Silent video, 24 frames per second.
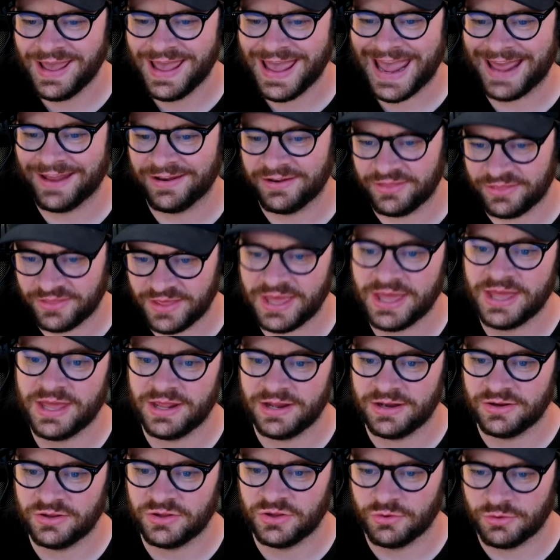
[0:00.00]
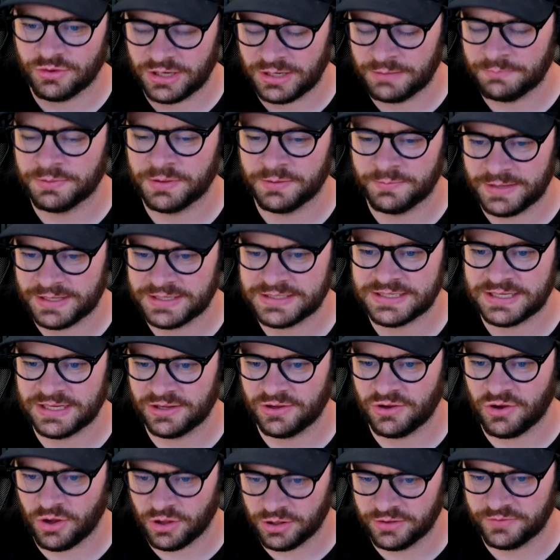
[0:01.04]
and then you're
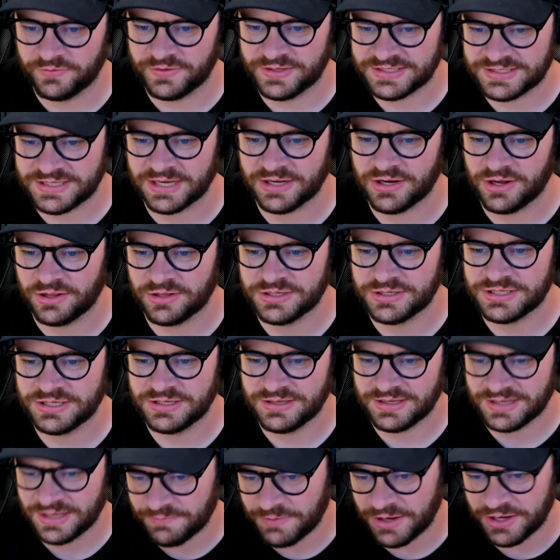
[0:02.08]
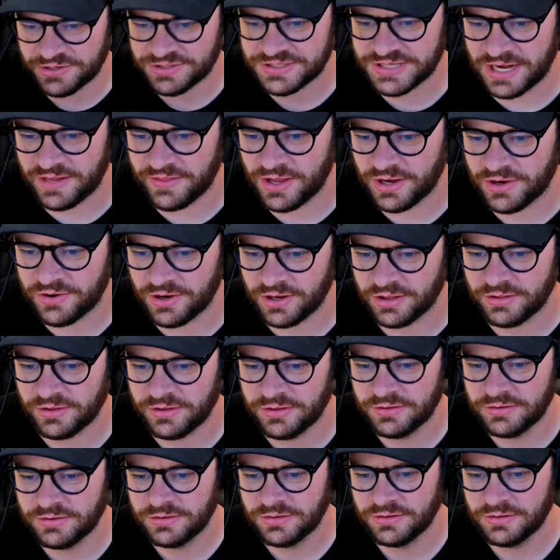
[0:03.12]
implementing all of this technology. Am I understanding that correctly?